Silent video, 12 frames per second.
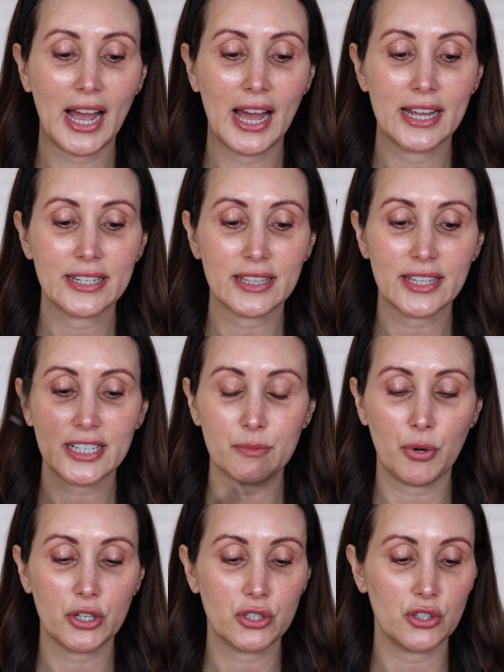and this
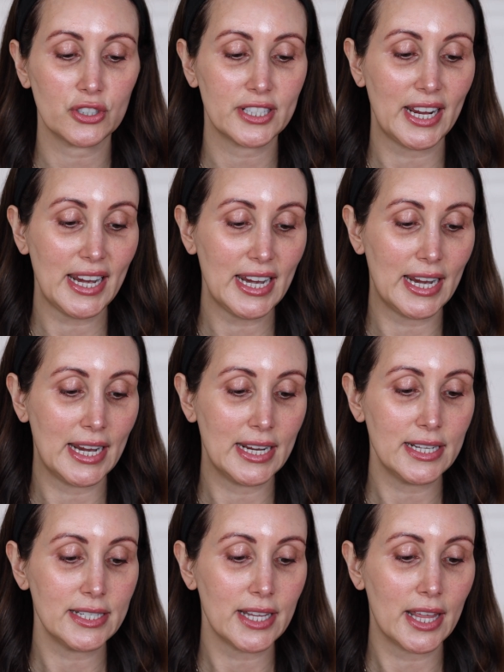product
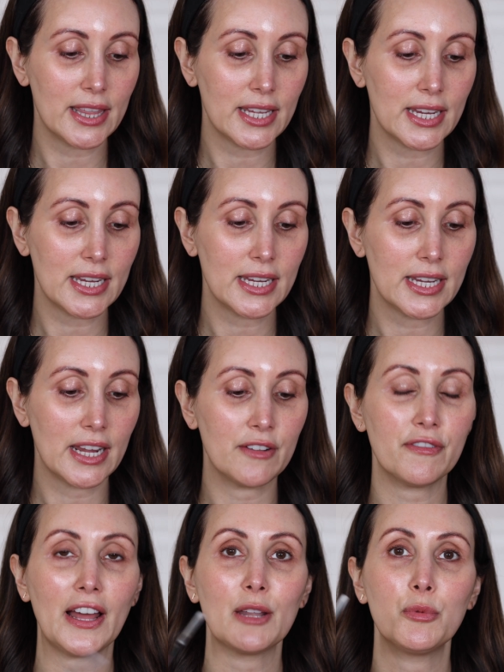is the
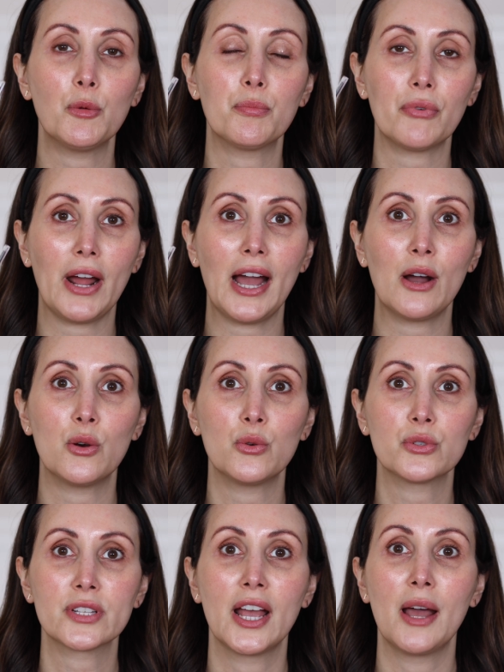Infallible
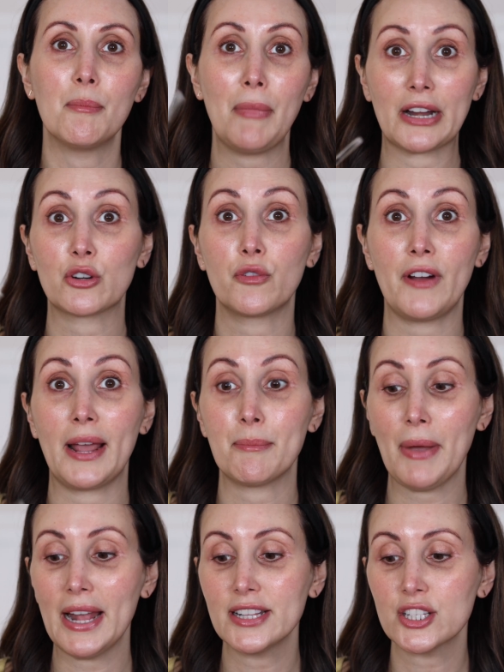Brows Microfine
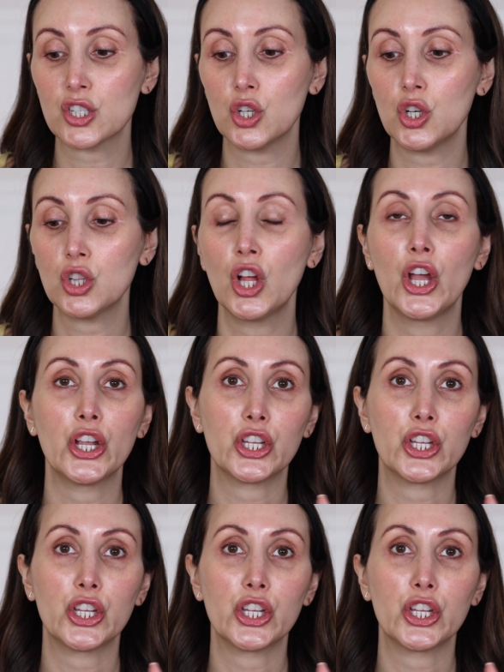Pencil.